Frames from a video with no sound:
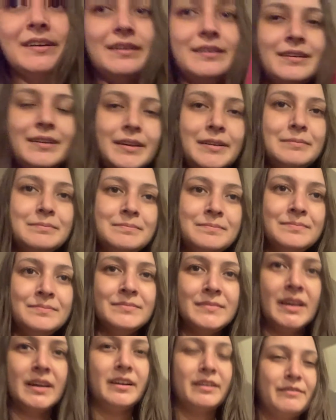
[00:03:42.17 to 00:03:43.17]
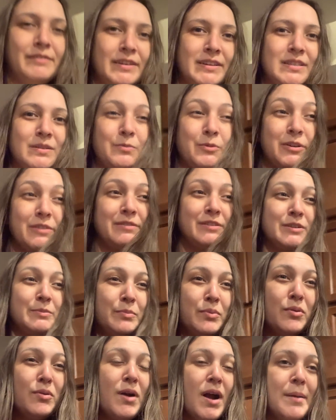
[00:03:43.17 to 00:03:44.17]
All right. I gotta find some work to
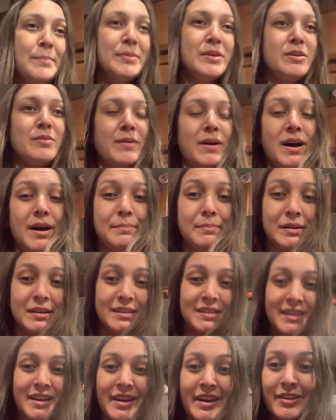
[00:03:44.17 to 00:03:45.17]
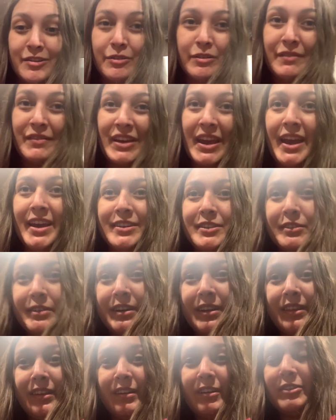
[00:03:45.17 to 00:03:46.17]
prop you up. I don't have a case or
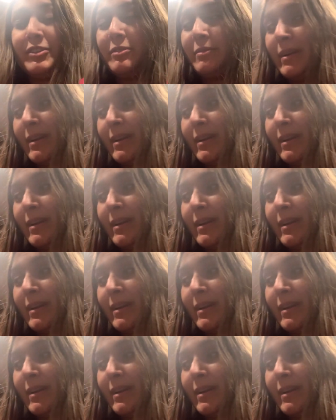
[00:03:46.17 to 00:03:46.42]
anything on you